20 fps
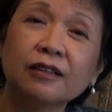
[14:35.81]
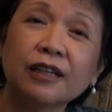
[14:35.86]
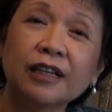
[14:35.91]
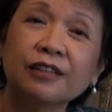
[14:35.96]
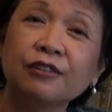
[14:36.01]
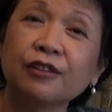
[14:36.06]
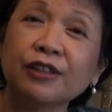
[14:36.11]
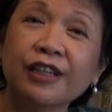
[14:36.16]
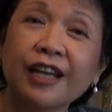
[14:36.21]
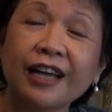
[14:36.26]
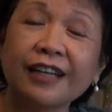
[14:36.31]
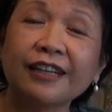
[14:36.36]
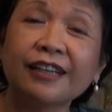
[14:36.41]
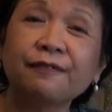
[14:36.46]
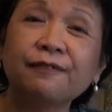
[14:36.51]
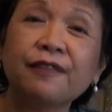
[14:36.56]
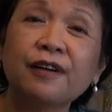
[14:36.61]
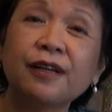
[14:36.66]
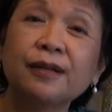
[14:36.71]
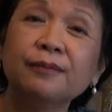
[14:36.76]
an organic
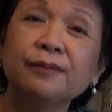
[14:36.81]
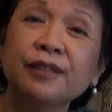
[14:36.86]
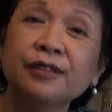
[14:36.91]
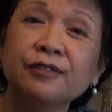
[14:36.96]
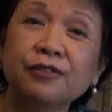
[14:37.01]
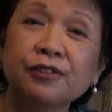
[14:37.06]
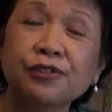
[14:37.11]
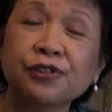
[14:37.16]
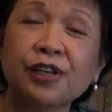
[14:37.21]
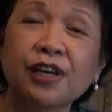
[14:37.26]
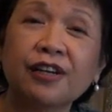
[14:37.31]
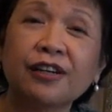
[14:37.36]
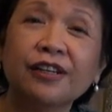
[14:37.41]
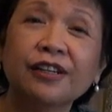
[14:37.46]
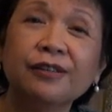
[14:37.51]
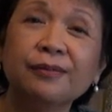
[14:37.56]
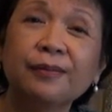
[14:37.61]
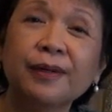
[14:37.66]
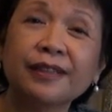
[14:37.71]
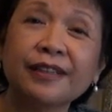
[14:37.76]
farm in
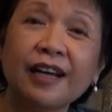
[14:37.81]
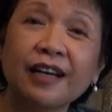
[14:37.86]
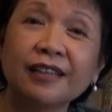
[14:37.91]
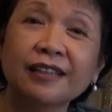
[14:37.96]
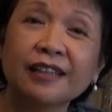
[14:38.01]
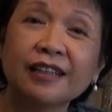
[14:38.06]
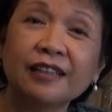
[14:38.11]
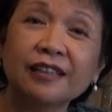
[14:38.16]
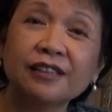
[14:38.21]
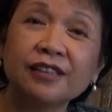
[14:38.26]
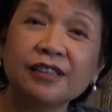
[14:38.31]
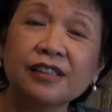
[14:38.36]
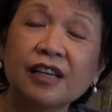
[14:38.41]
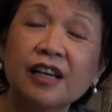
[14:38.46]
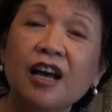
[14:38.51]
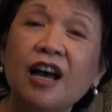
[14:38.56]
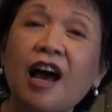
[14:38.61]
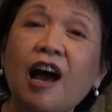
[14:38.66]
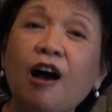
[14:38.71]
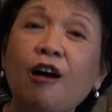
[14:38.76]
Rosario, Batangas.
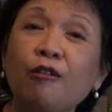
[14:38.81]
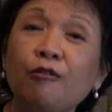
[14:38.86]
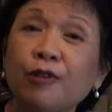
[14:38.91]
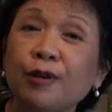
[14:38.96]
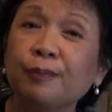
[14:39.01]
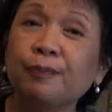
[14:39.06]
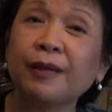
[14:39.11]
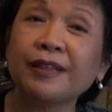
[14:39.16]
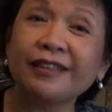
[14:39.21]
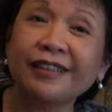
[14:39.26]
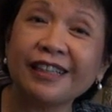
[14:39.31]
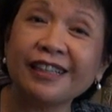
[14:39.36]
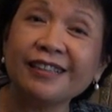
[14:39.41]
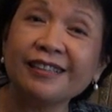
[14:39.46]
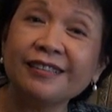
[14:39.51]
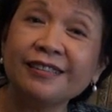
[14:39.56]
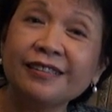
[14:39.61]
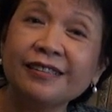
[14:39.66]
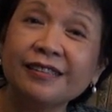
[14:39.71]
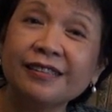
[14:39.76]
Our
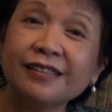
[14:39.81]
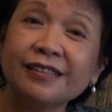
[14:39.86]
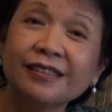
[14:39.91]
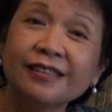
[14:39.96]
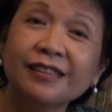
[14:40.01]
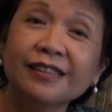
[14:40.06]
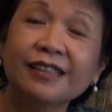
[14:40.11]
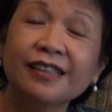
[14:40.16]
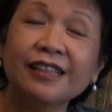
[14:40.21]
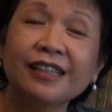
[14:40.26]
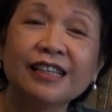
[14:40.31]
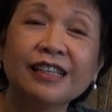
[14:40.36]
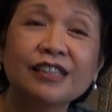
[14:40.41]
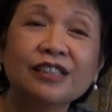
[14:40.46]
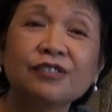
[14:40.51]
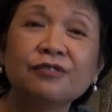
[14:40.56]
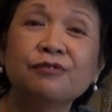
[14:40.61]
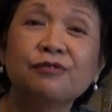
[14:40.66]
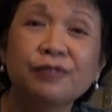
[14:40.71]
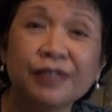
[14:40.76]
patis
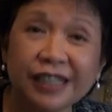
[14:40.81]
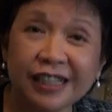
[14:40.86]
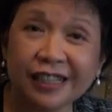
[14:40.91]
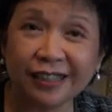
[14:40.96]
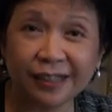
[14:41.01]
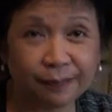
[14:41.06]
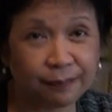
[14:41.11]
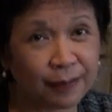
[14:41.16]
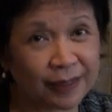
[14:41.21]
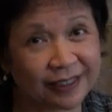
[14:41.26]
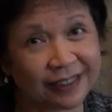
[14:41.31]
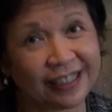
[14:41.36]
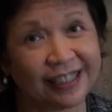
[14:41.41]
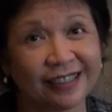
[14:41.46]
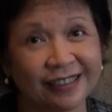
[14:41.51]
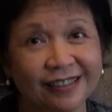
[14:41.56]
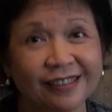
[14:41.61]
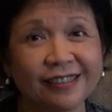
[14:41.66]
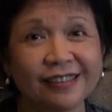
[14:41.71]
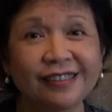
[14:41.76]
is real
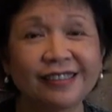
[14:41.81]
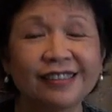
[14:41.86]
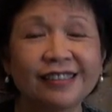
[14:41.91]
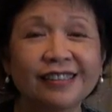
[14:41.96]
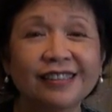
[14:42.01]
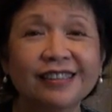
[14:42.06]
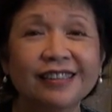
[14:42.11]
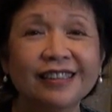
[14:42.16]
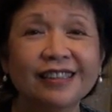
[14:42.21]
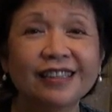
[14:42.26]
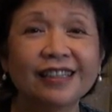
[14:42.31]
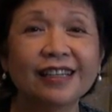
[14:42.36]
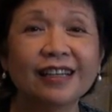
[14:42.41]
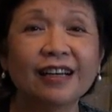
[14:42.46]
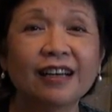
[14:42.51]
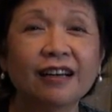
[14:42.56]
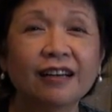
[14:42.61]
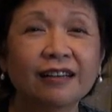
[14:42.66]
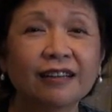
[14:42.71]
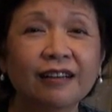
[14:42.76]
patis
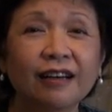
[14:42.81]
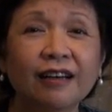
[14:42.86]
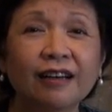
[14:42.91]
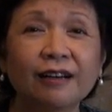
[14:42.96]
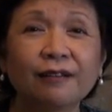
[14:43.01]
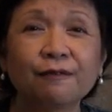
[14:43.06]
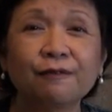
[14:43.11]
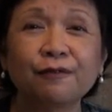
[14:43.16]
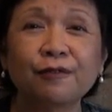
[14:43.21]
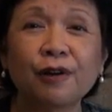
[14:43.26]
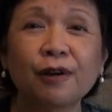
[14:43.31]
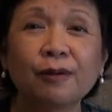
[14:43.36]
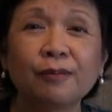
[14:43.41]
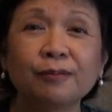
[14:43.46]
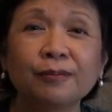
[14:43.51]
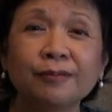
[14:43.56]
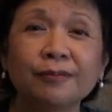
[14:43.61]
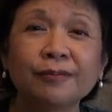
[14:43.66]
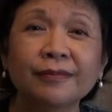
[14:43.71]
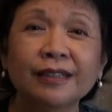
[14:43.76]

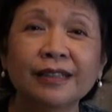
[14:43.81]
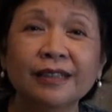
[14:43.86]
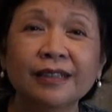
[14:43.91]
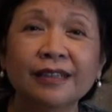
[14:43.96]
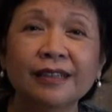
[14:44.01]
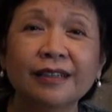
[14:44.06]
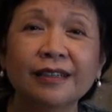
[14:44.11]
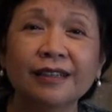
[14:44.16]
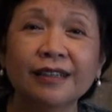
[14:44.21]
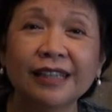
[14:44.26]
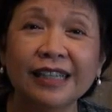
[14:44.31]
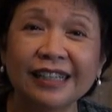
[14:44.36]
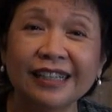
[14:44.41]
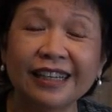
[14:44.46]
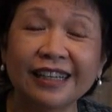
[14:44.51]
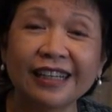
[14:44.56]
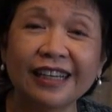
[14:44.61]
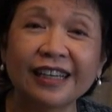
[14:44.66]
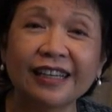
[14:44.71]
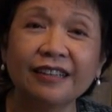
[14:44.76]
from
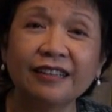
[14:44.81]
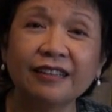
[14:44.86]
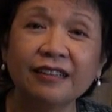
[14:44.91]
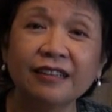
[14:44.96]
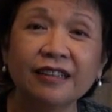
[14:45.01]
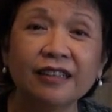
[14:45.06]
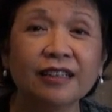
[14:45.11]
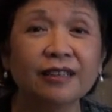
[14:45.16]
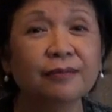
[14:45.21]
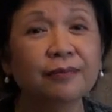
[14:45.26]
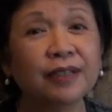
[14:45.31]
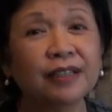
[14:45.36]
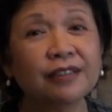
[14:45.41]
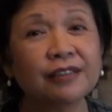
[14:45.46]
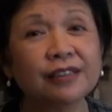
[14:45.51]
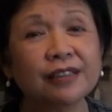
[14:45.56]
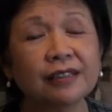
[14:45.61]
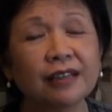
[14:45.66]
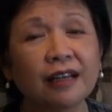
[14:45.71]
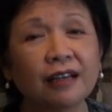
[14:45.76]
Lingayen.
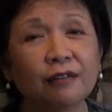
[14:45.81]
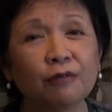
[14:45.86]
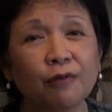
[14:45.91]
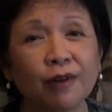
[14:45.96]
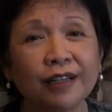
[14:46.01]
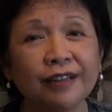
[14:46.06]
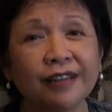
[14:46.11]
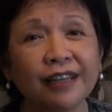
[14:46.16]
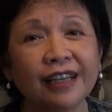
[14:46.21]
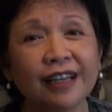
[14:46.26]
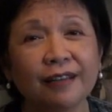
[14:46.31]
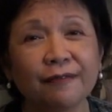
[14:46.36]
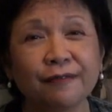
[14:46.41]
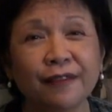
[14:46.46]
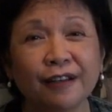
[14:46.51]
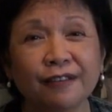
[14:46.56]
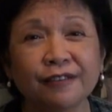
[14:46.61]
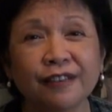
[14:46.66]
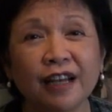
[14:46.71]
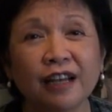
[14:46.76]
Because one thing I
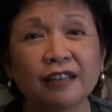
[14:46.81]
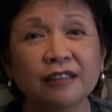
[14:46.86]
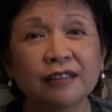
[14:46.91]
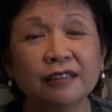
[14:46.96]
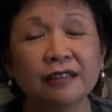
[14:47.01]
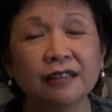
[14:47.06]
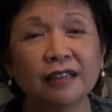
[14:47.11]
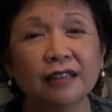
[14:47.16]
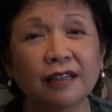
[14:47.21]
found out,